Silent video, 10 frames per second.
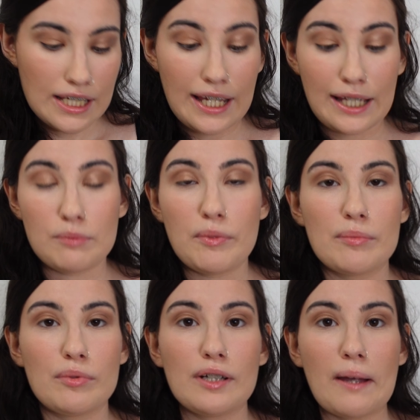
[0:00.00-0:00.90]
And
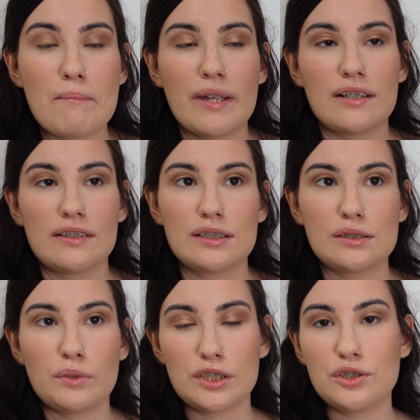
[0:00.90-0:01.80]
people compare this
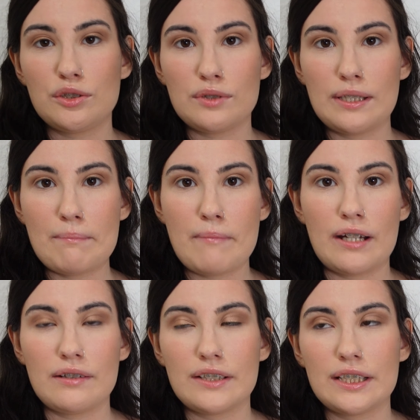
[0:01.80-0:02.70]
one to the
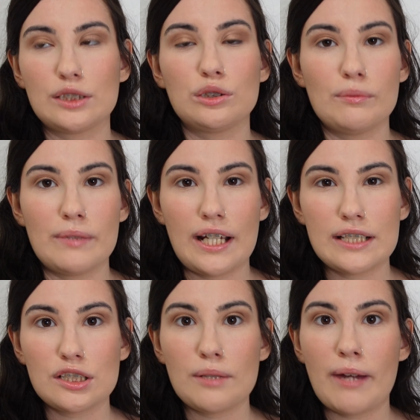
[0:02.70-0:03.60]
Mary
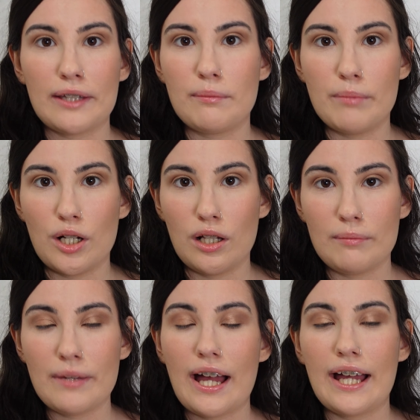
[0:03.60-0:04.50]
Luminizer by The
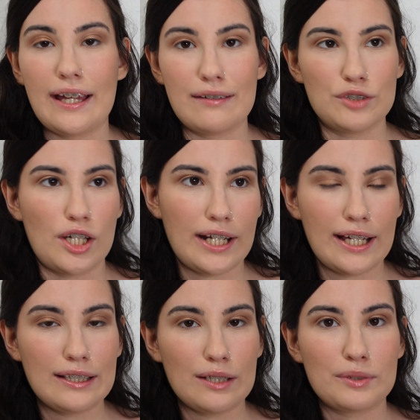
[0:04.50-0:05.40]
Balm. I have not
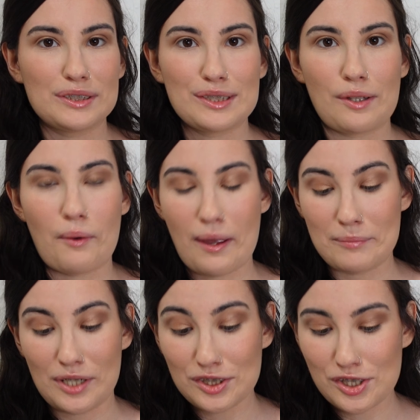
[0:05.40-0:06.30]
had that one, so I'm
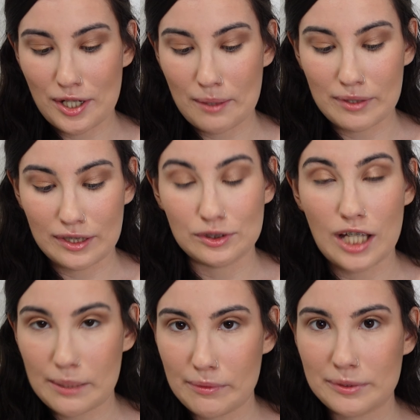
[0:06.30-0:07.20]
not sure, but a
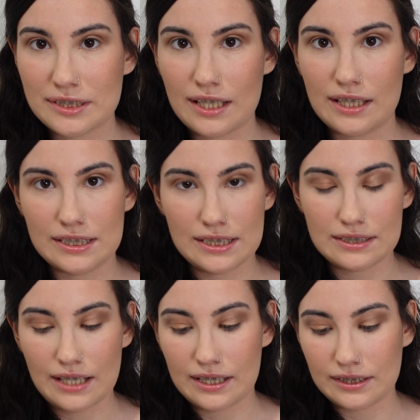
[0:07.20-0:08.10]
lot of people say that it's
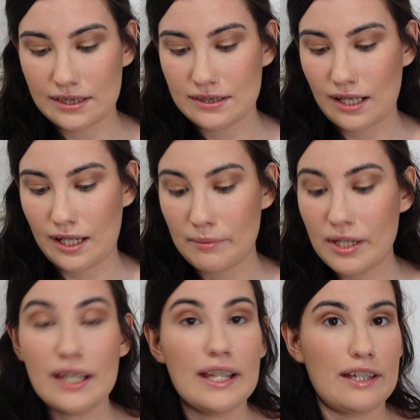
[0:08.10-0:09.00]
exactly the same,
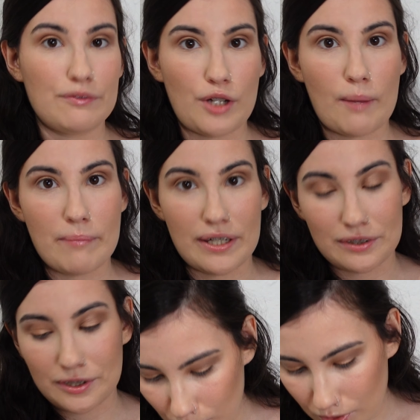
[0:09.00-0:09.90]
if not
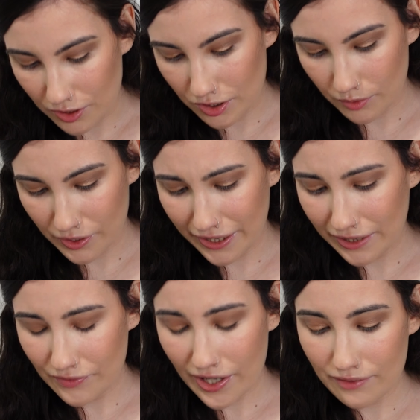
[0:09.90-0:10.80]
better. Oh, the joy
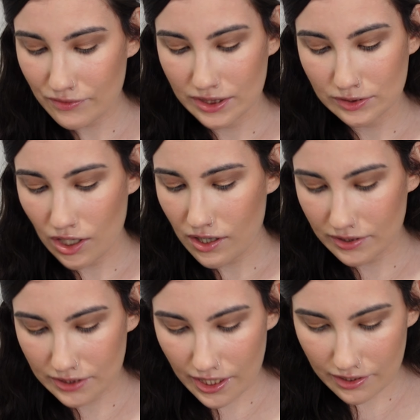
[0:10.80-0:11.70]
of having
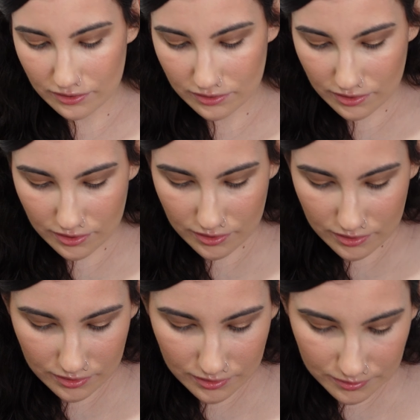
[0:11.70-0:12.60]
long nails.